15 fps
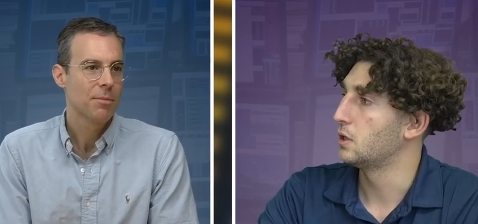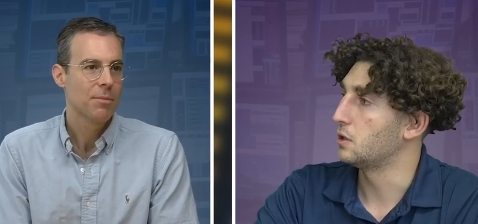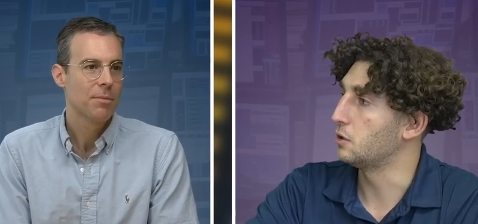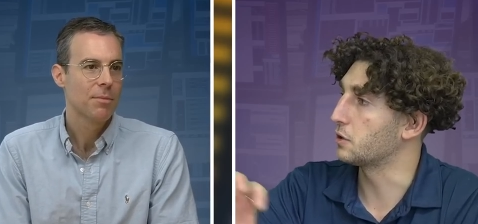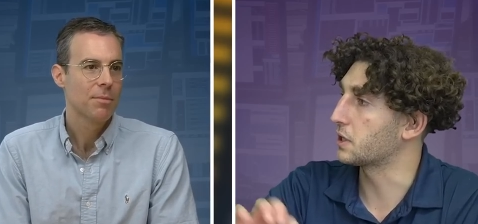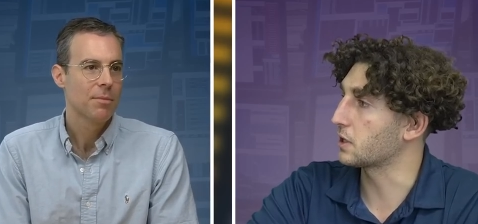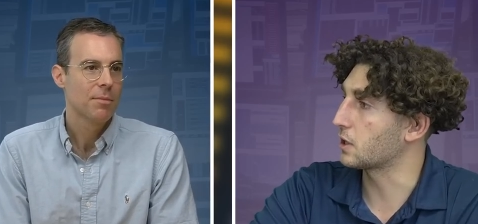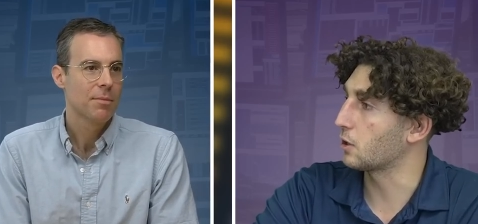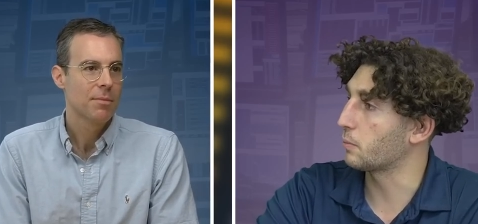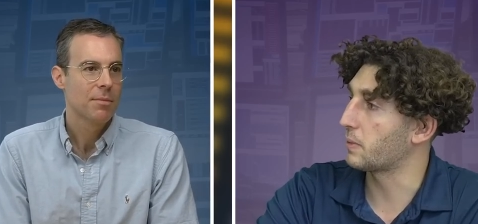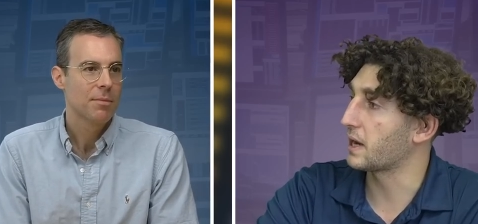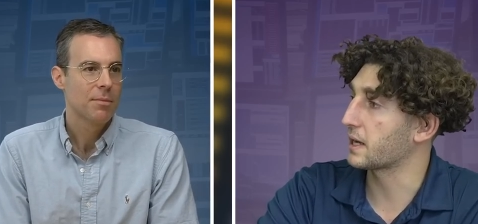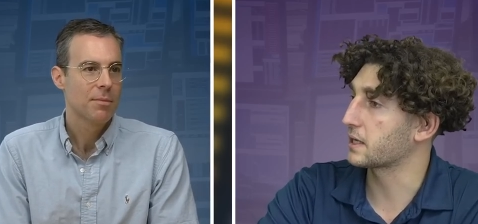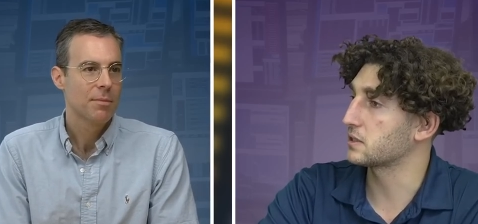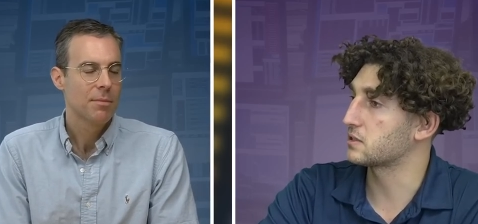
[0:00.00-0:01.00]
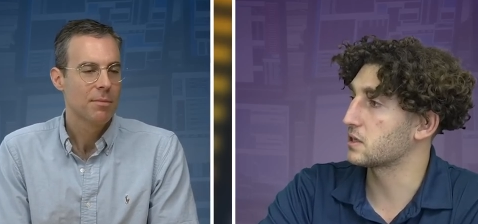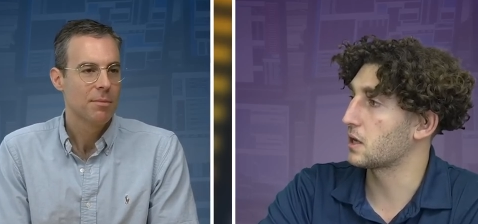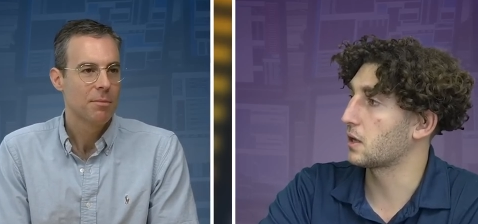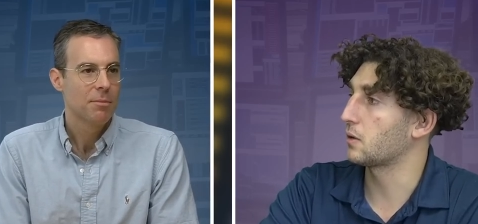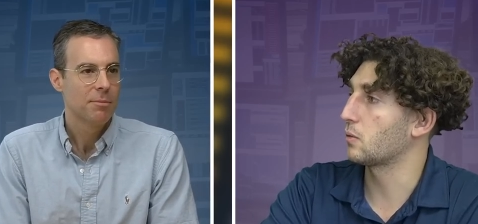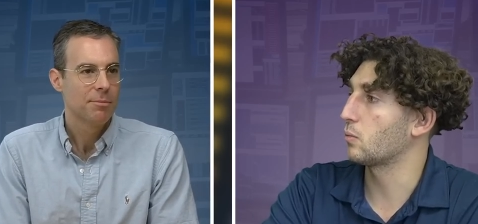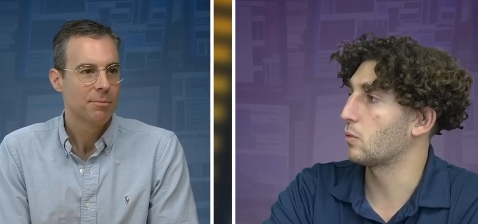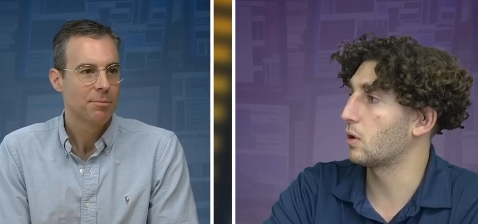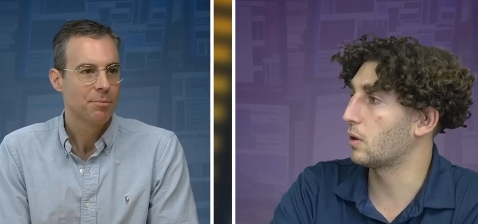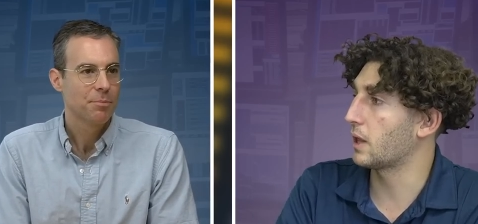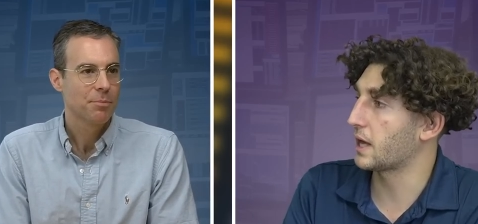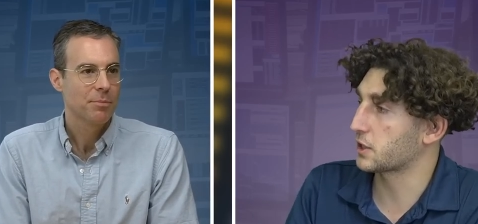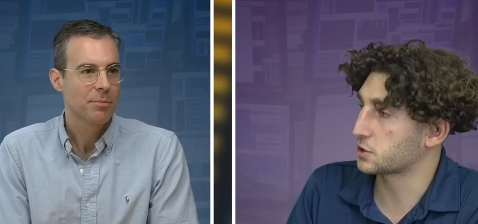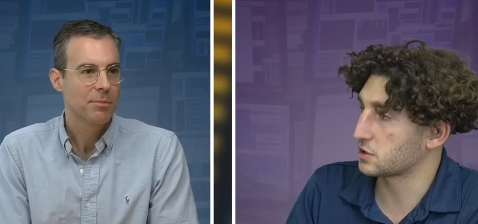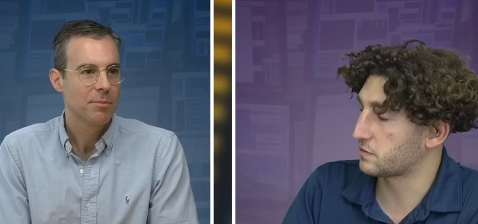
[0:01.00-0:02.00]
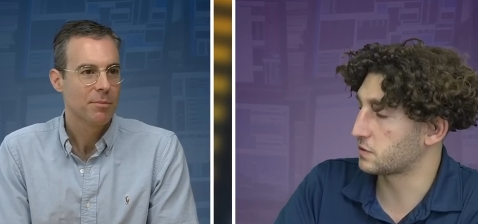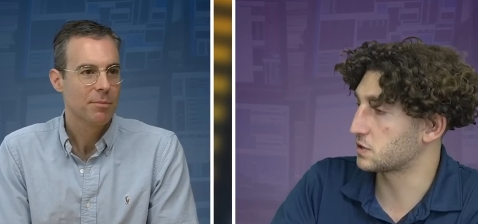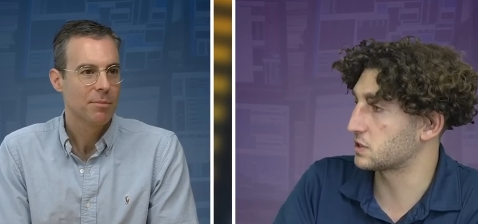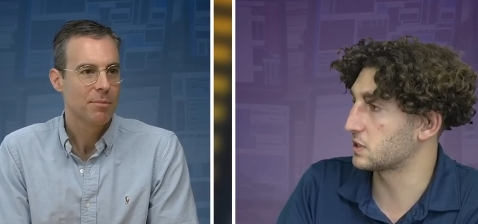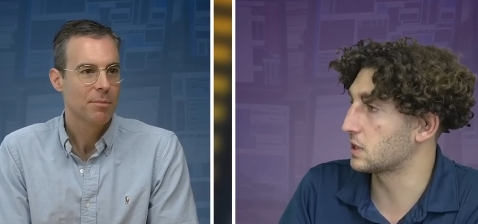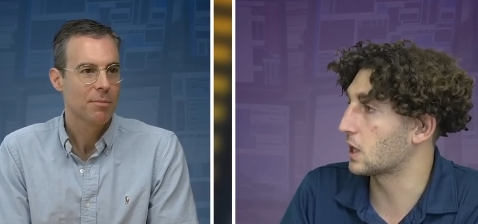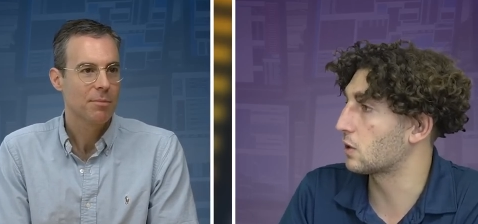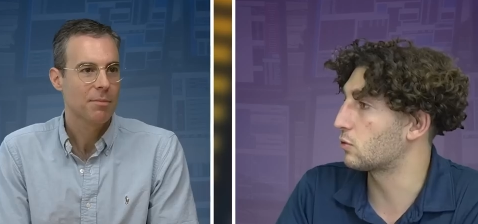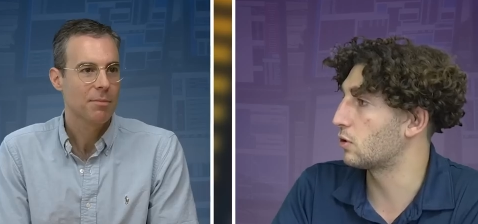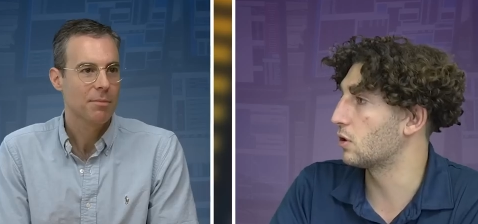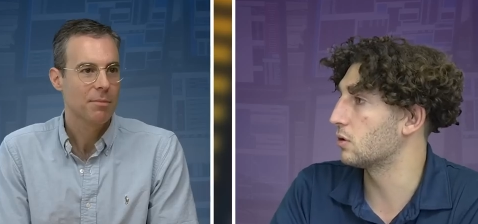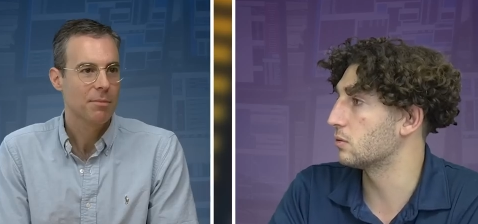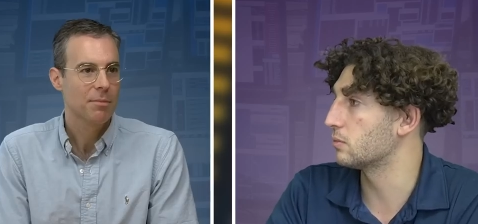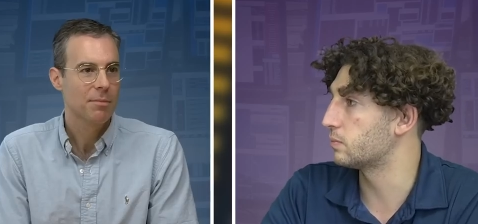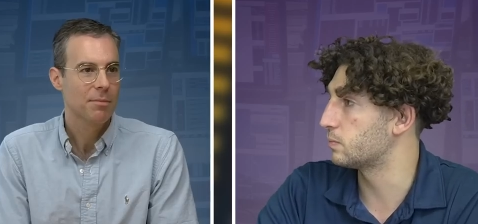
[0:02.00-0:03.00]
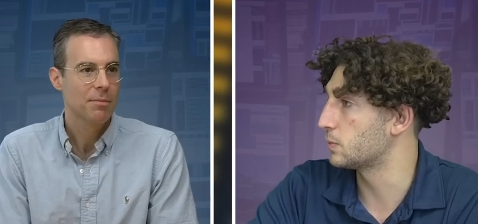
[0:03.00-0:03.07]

Speaker 1: you can go back and say, well, actually, if you see at row,